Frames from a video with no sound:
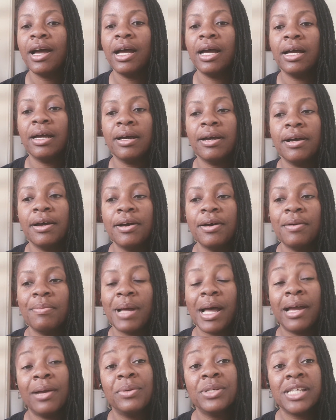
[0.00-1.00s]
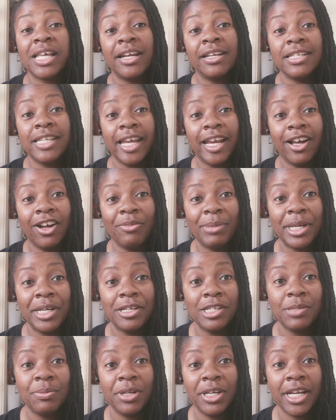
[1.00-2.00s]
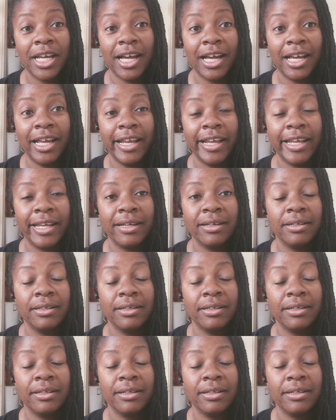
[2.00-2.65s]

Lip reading: I was out of town. My husband and